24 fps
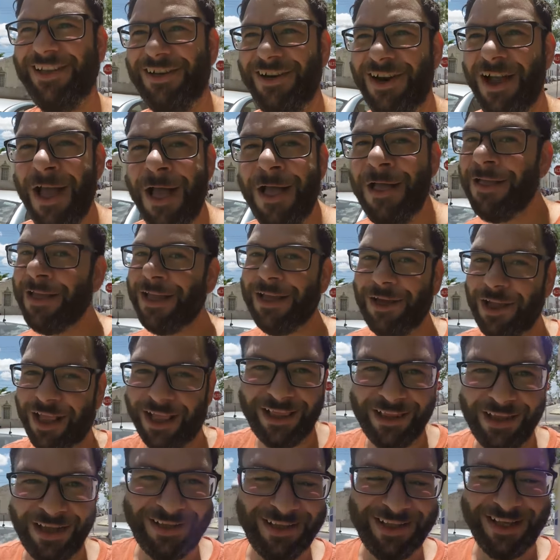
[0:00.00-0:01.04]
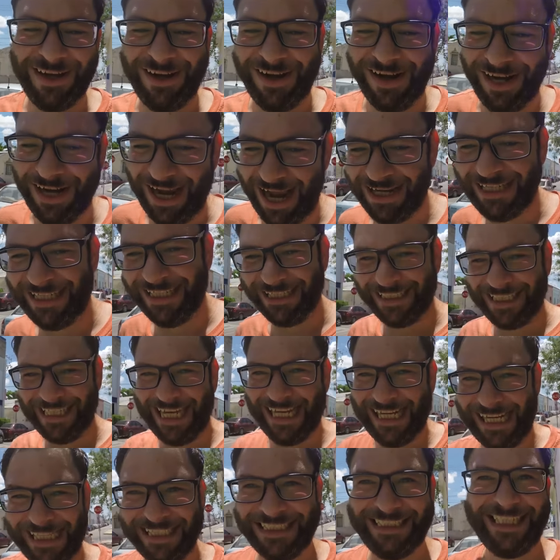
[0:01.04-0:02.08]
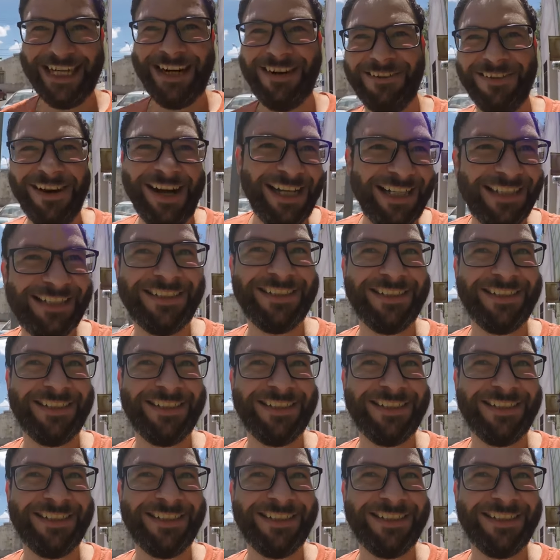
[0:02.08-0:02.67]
you, you know, I, I, needed to get out of jail, right?